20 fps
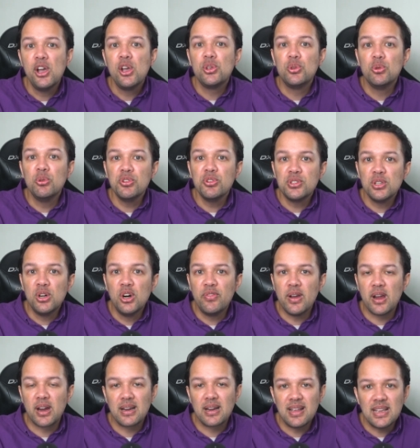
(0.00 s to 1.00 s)
you'll solve
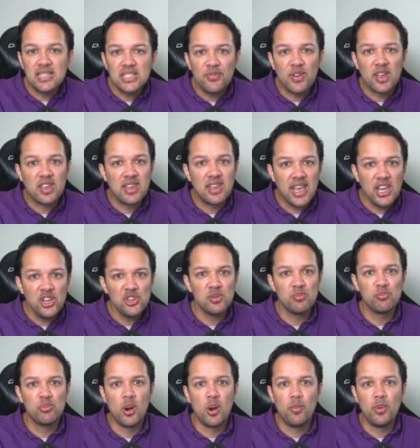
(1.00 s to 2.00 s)
a classification
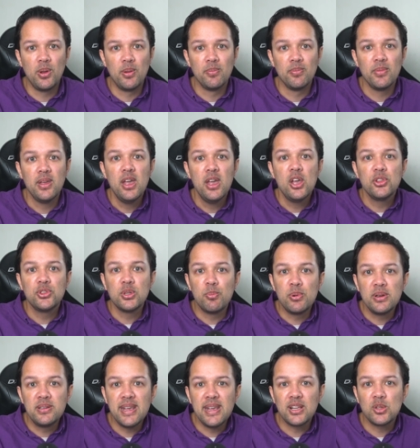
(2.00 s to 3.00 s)
problem to
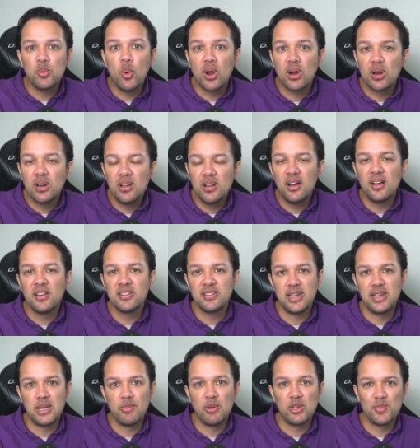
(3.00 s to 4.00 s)
predict what class
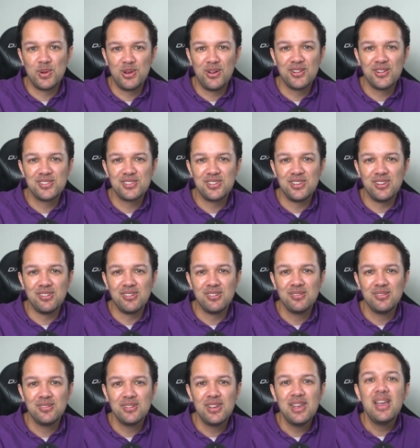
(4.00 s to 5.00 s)
an image belongs to.
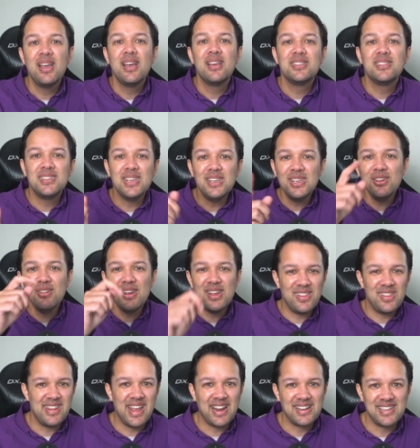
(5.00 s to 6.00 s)
See you in
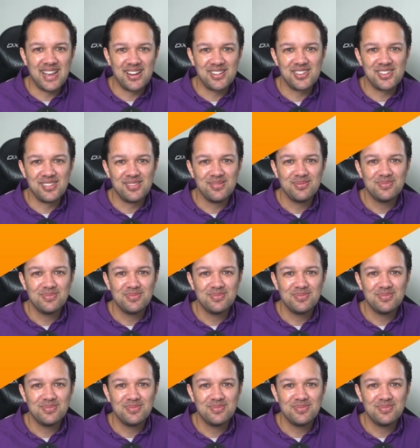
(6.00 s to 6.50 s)
the next section.